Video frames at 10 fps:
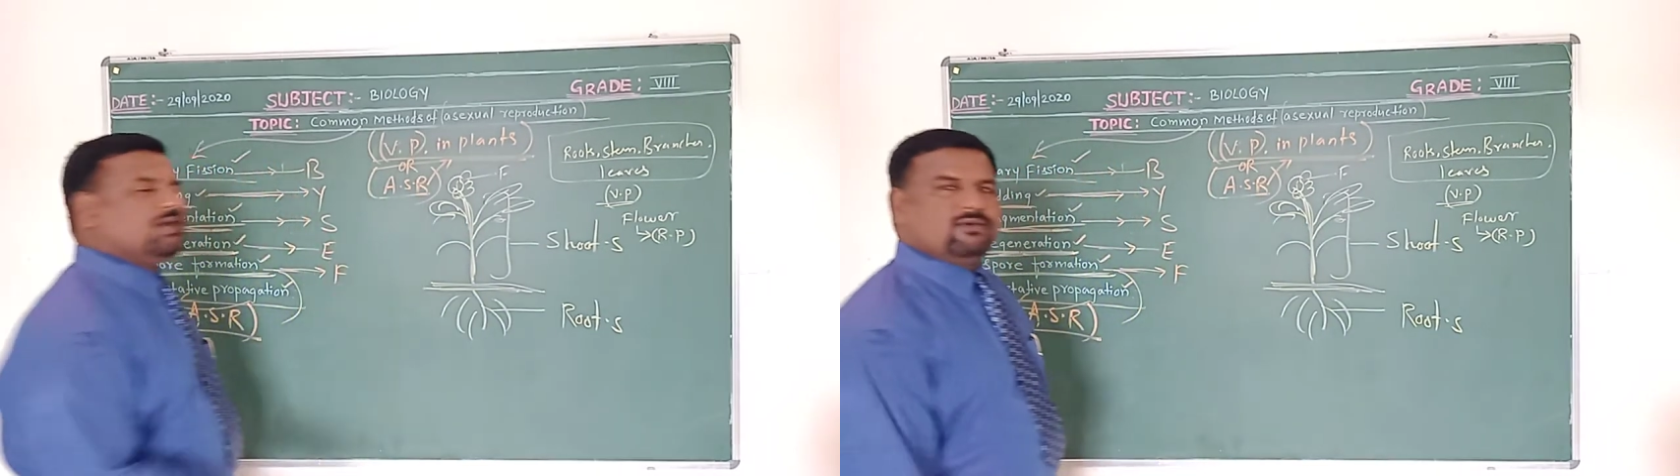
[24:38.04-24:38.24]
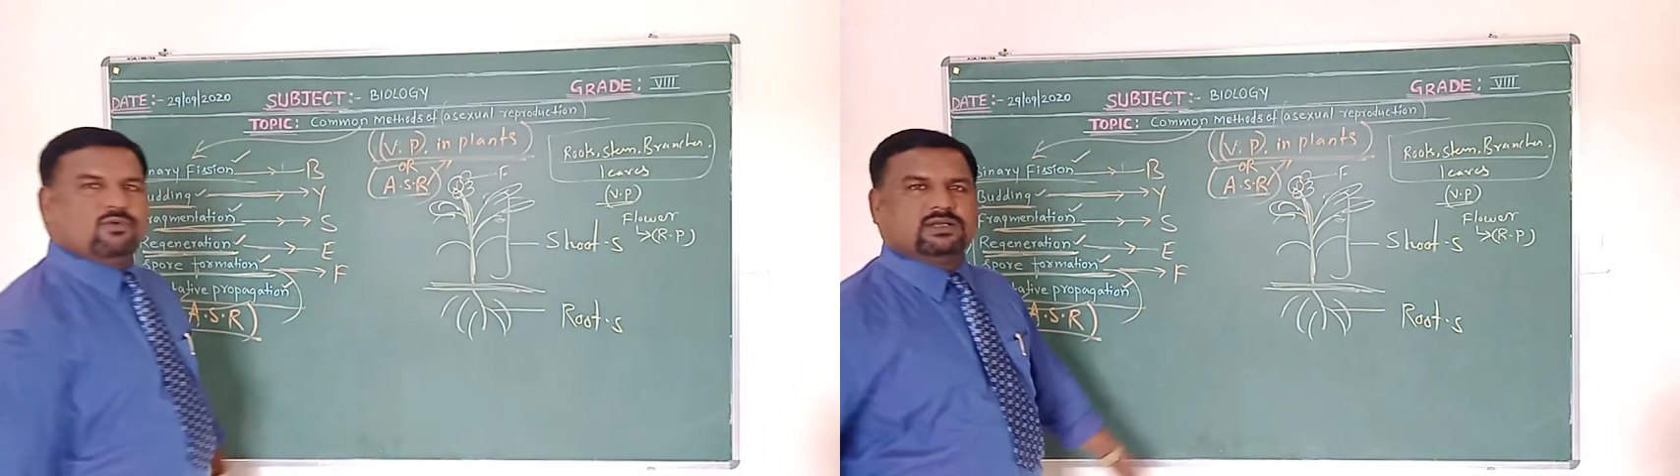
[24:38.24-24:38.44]

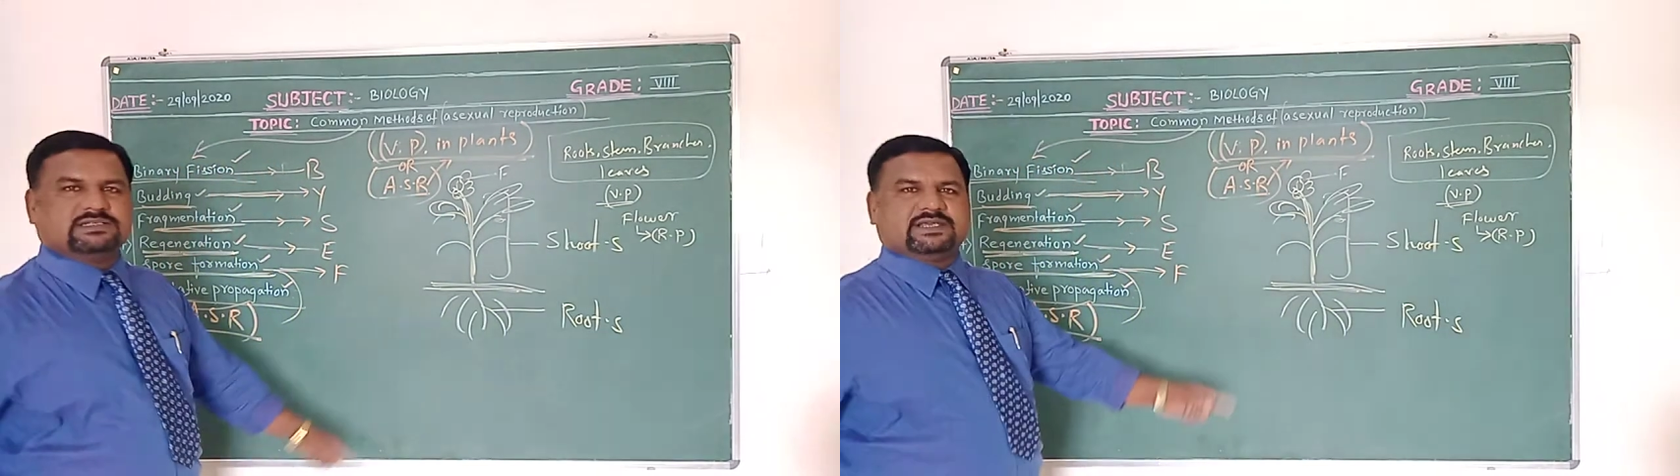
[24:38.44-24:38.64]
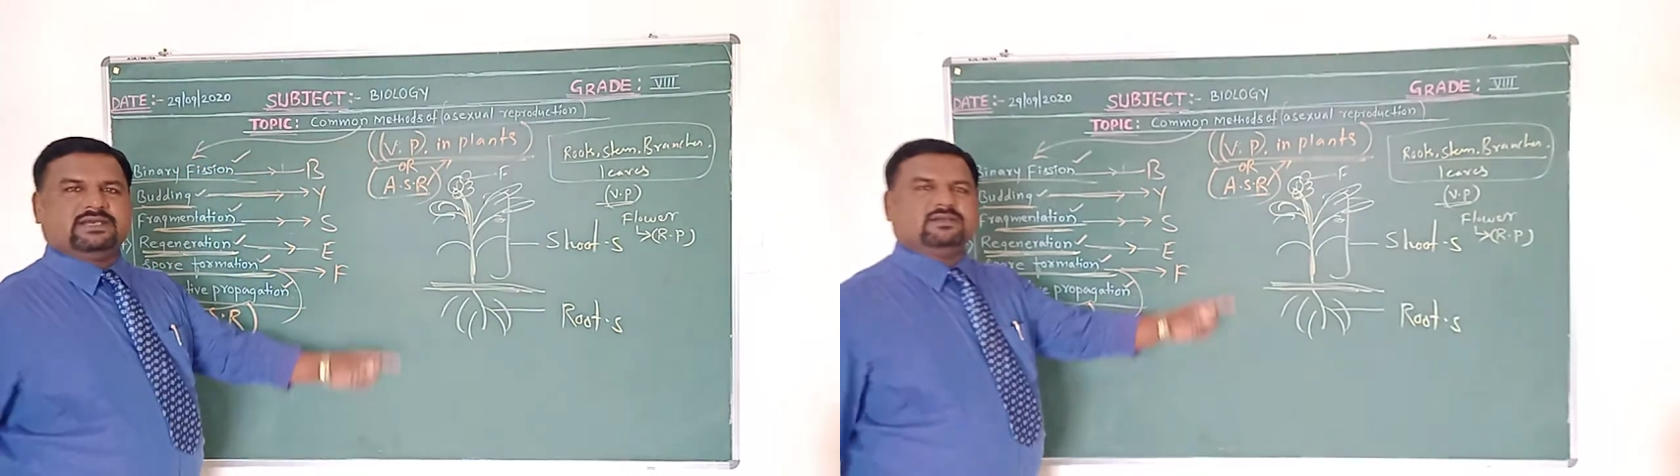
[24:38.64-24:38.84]

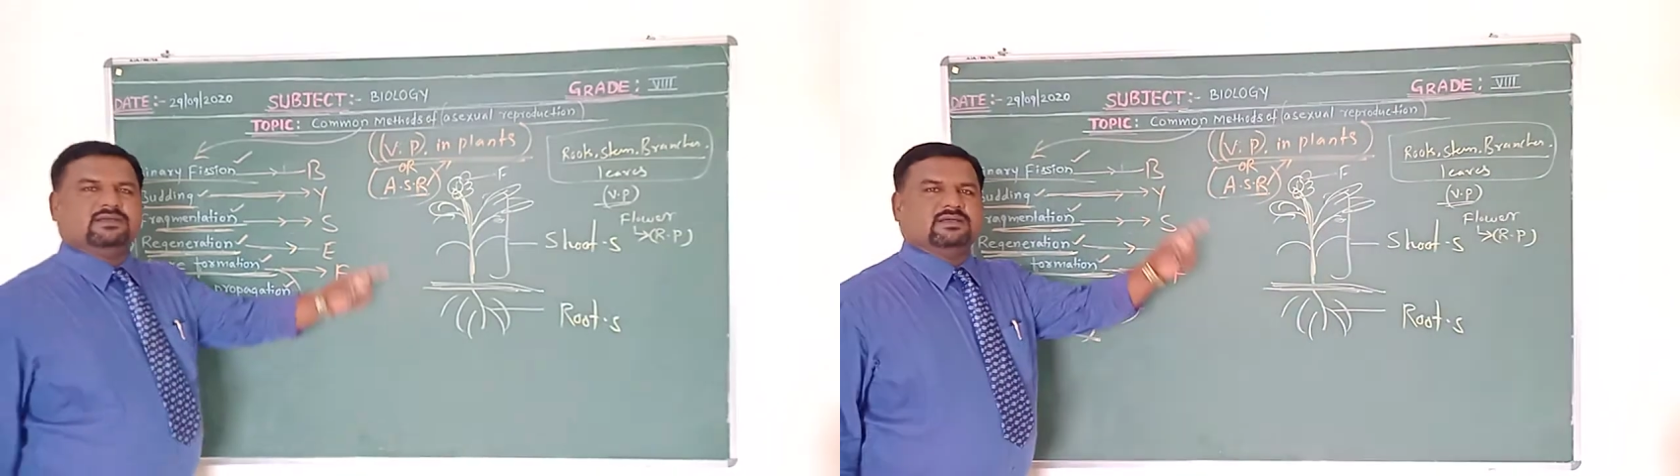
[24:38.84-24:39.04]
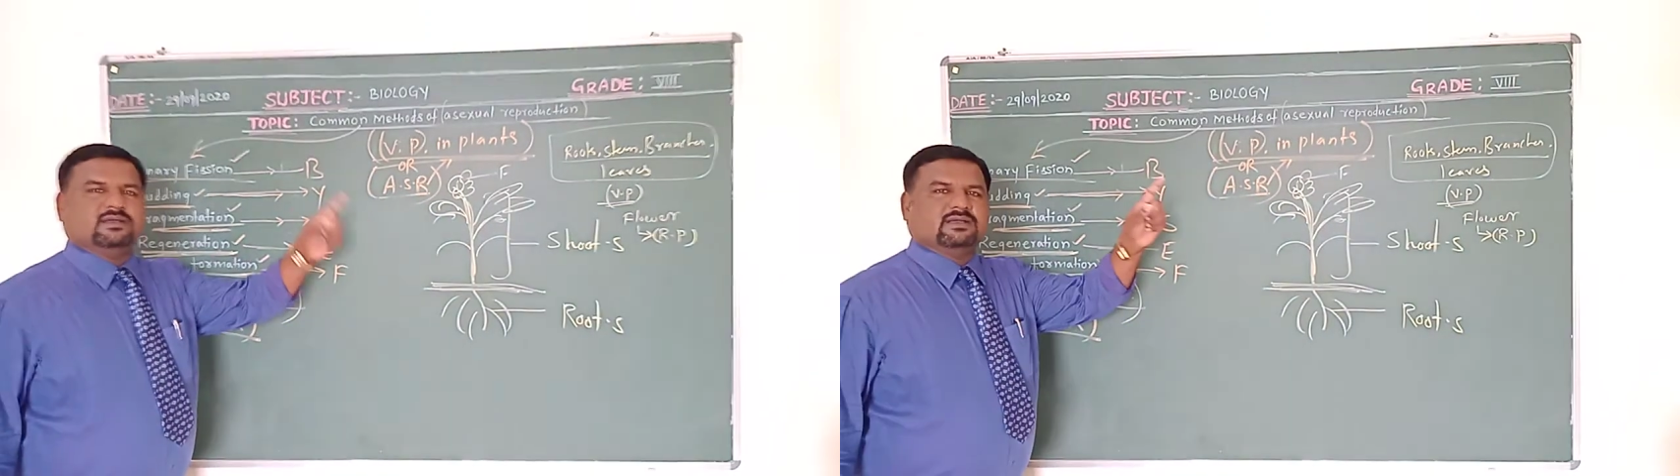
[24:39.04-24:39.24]
involves
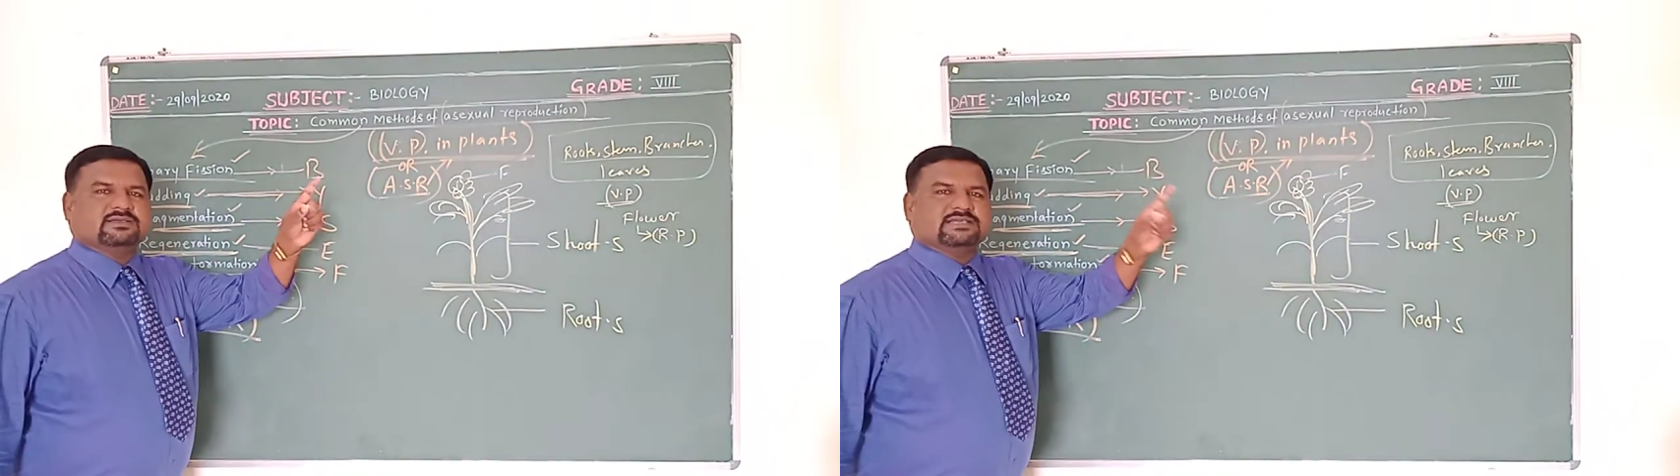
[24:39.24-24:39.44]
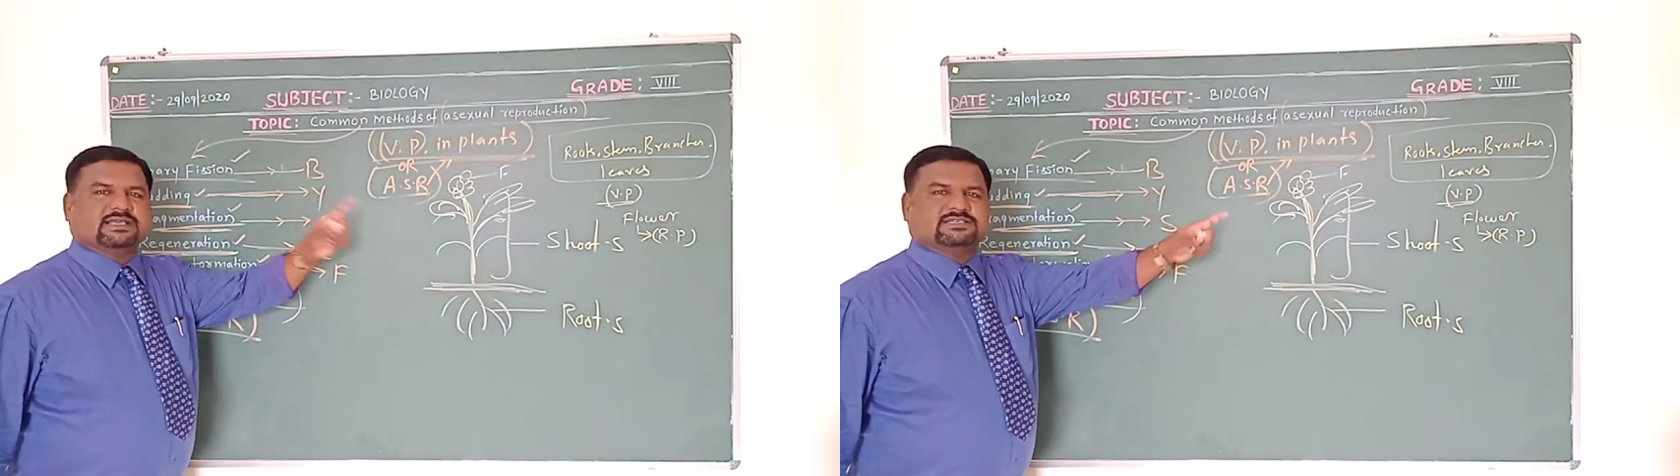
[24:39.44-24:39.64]
in
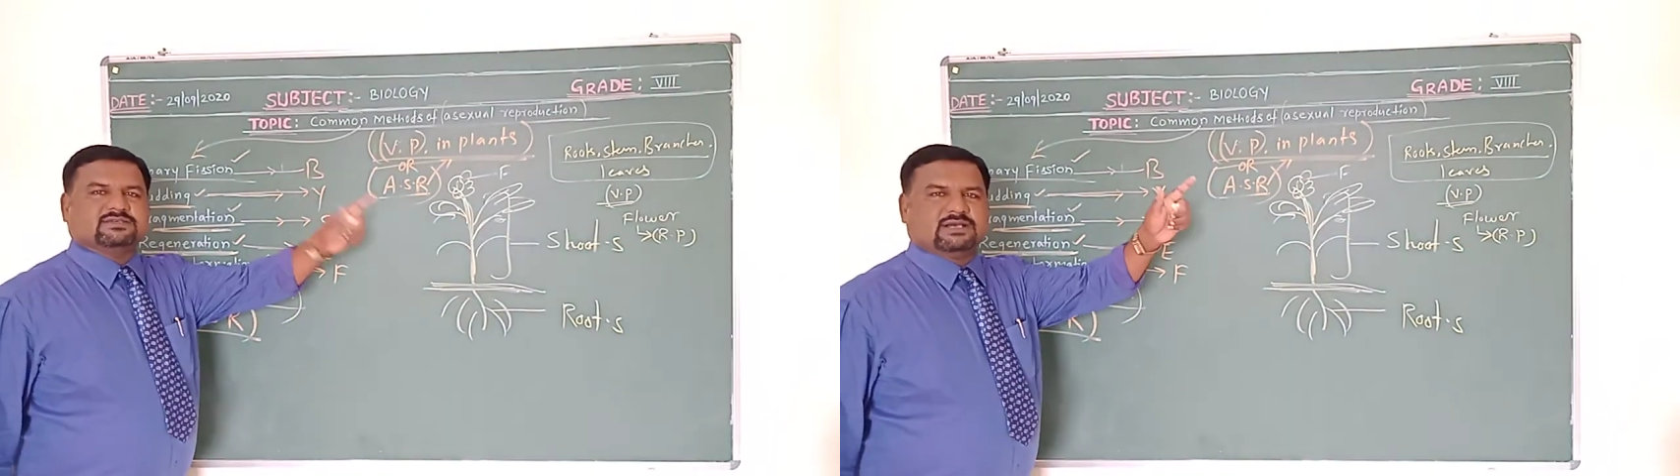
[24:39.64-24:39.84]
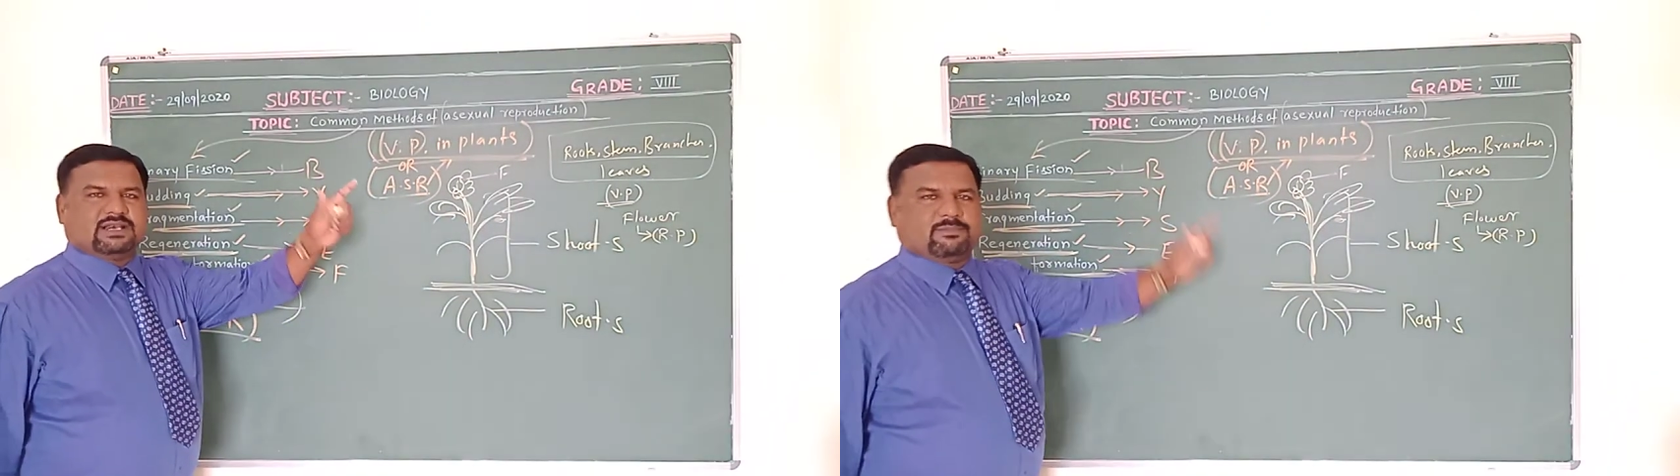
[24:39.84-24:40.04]

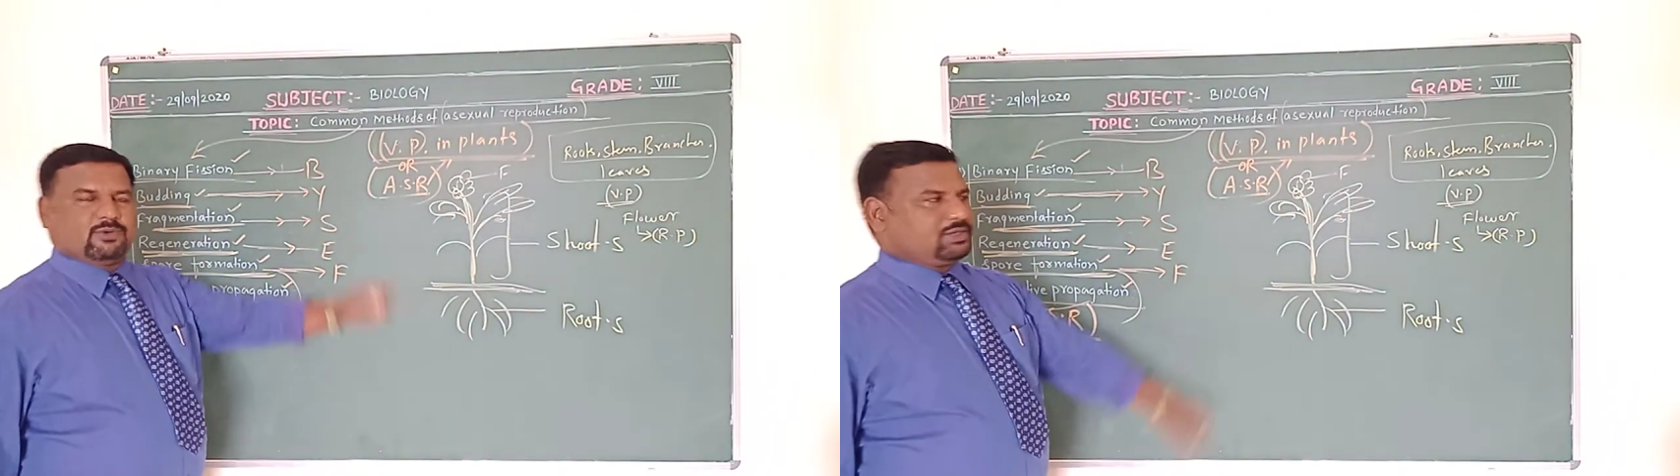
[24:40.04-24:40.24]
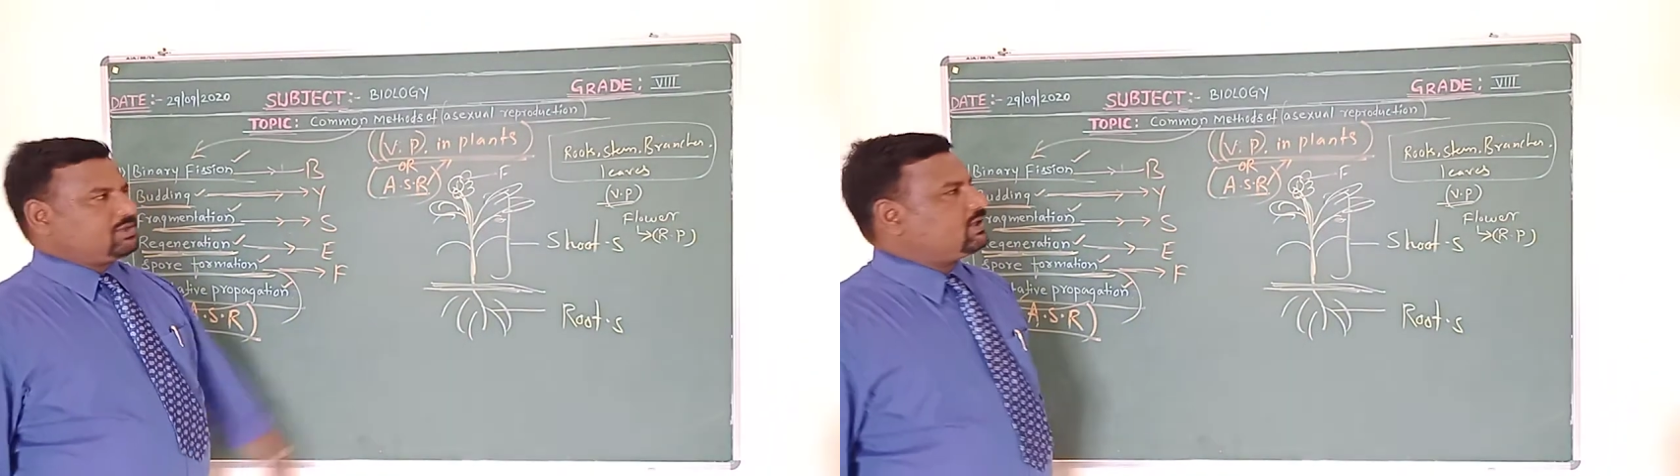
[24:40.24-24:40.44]
sexual
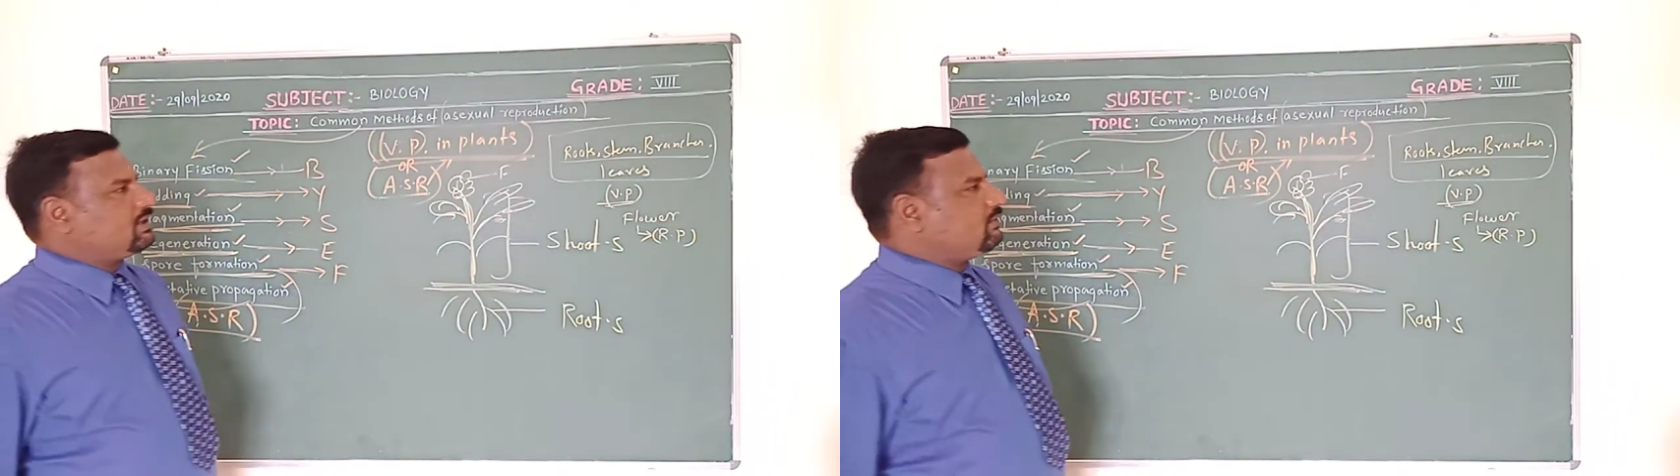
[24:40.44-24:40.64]
reproduction.